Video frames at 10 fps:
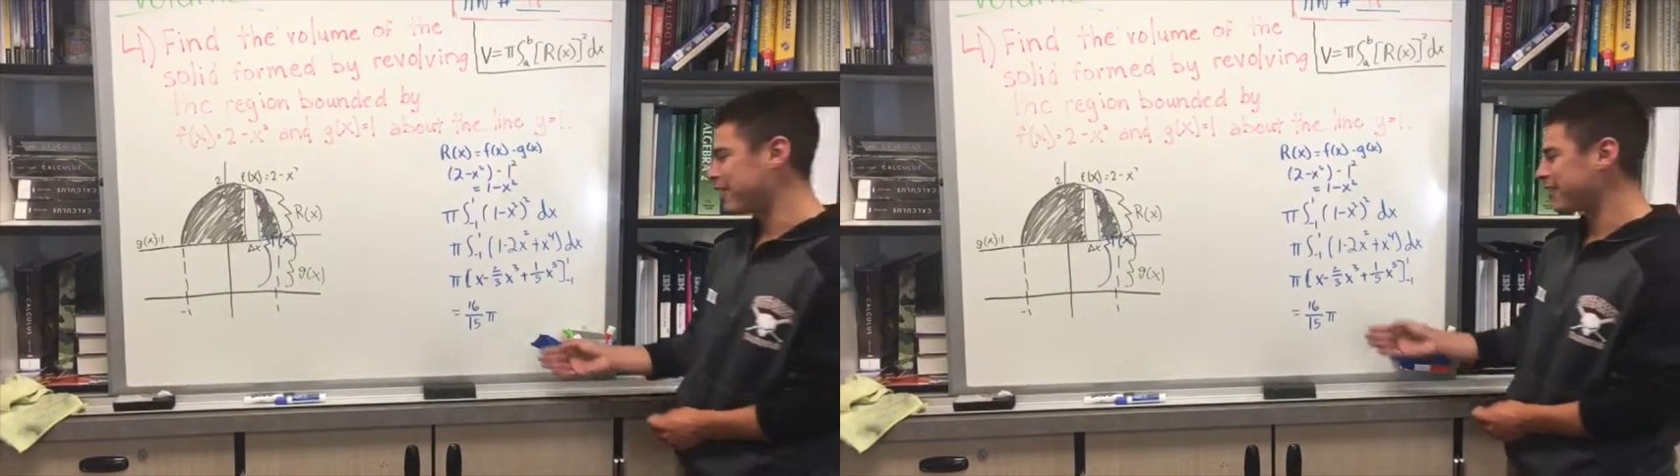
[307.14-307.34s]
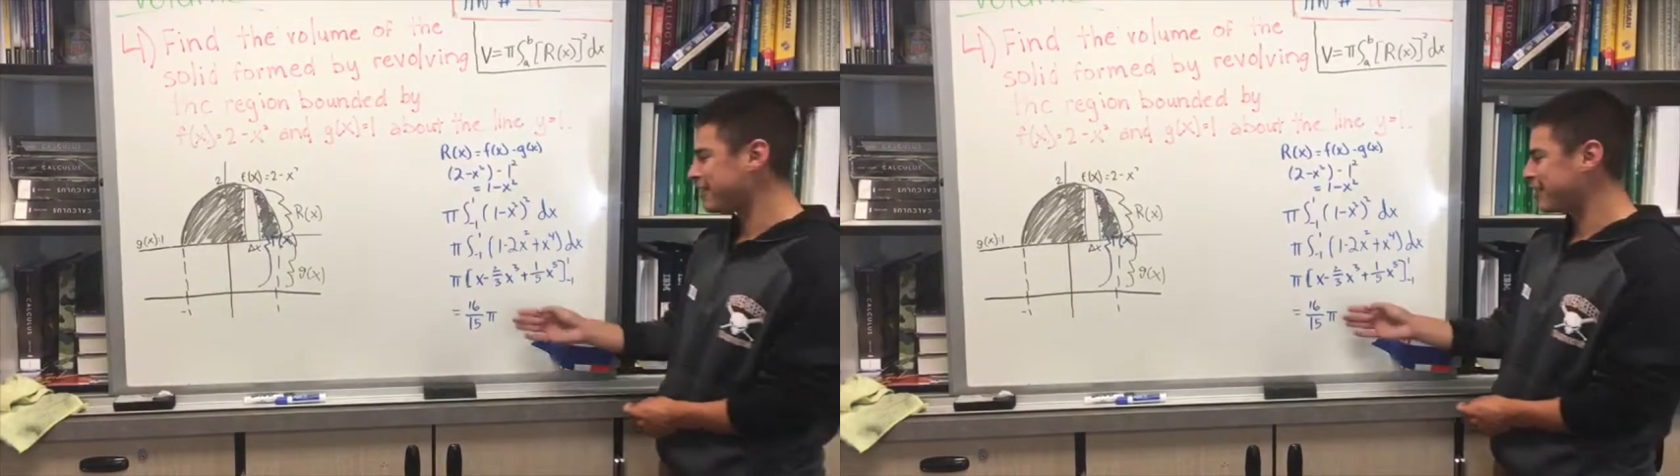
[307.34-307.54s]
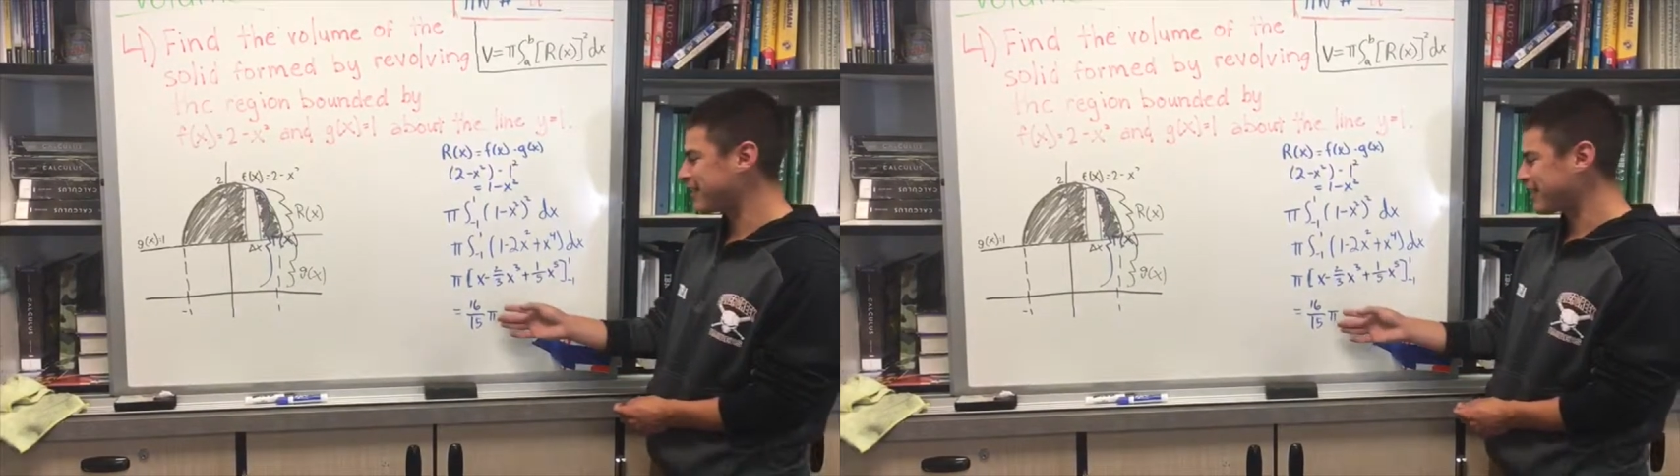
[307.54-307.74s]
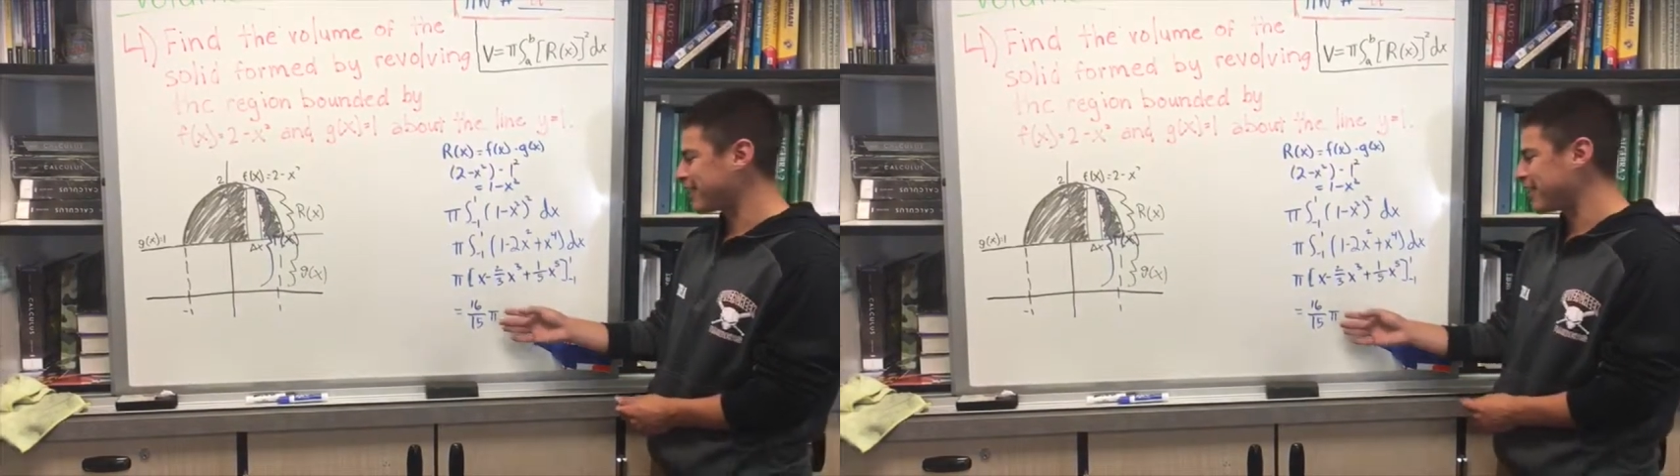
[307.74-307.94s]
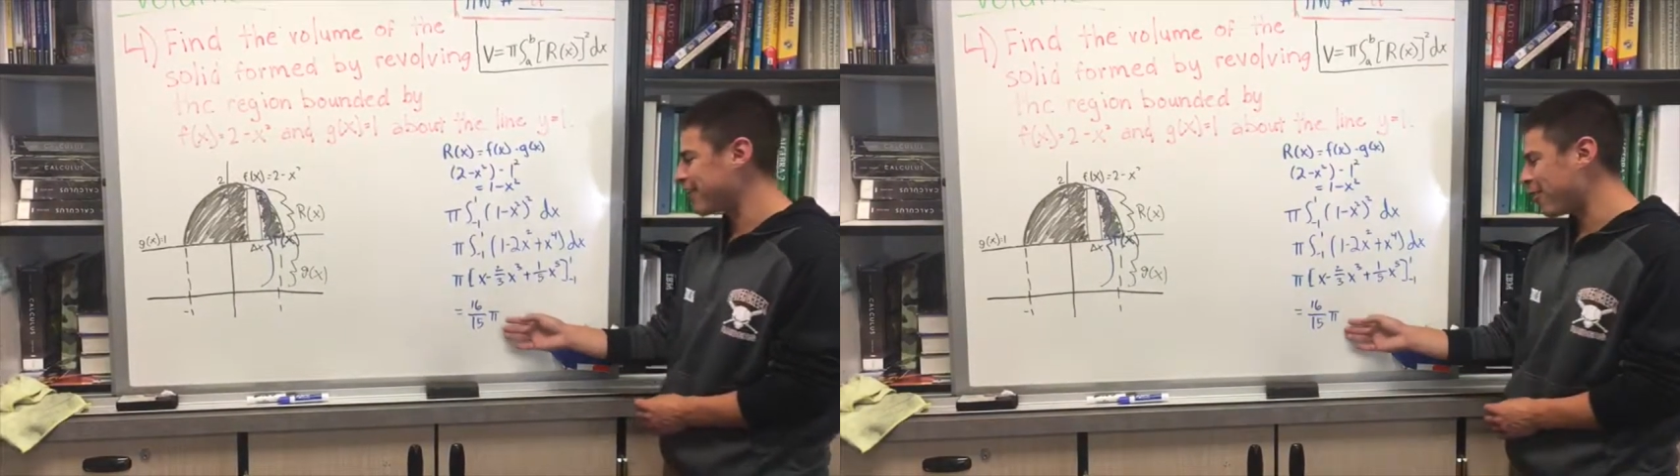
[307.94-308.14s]
is
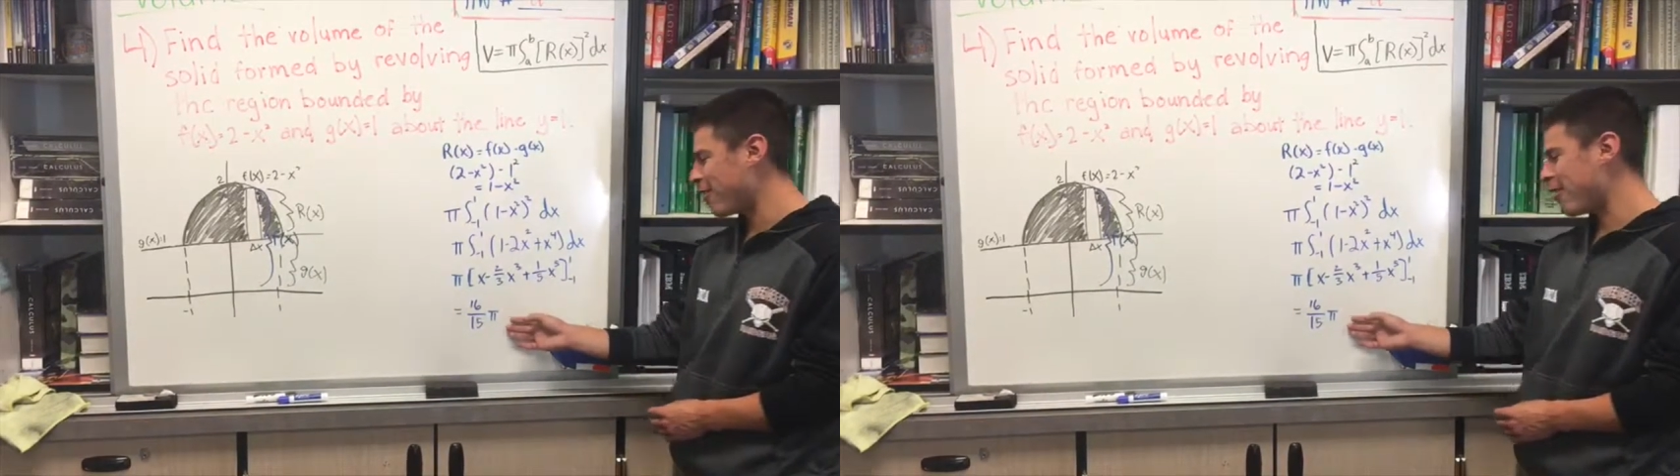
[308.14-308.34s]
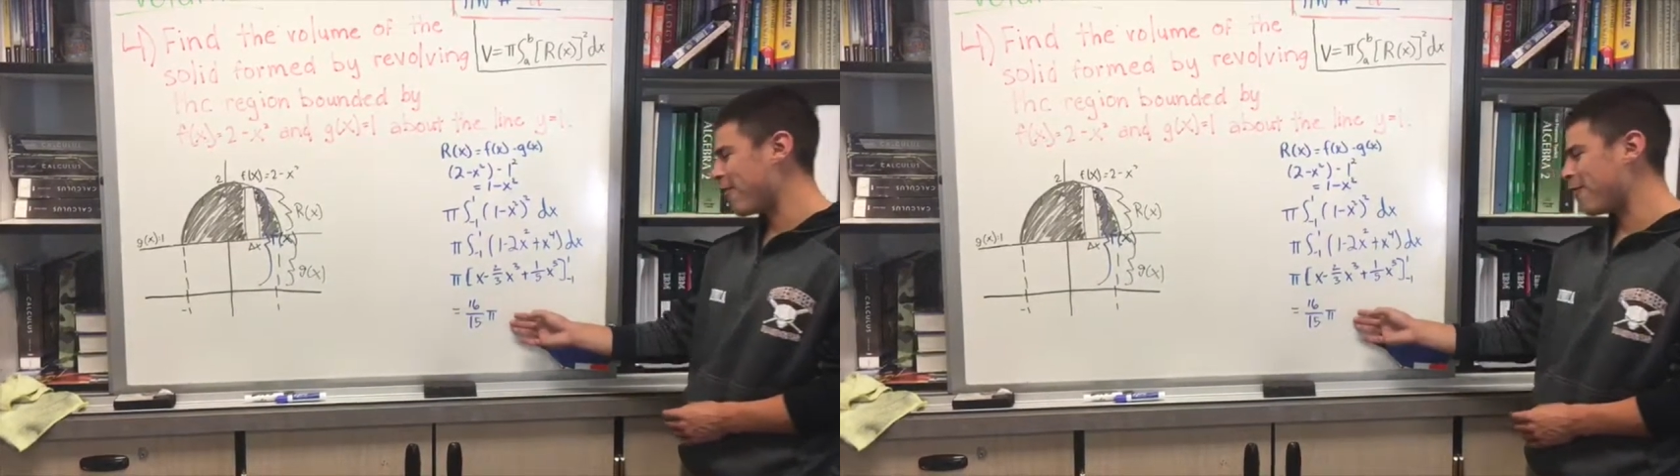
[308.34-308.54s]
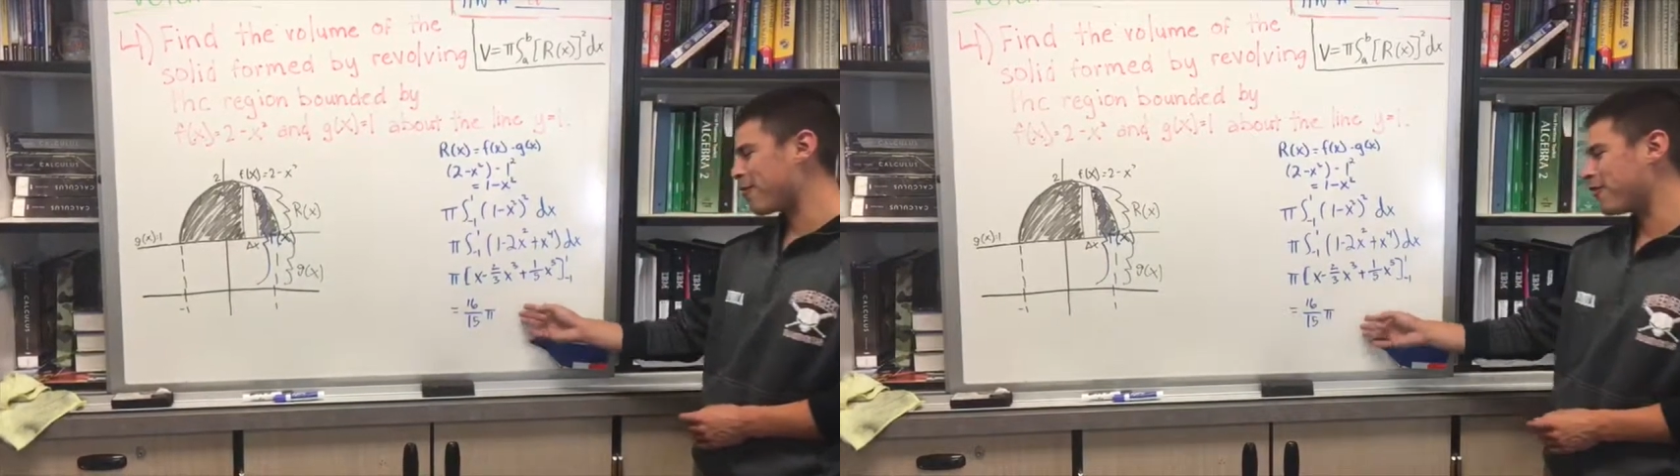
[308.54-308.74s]
16 over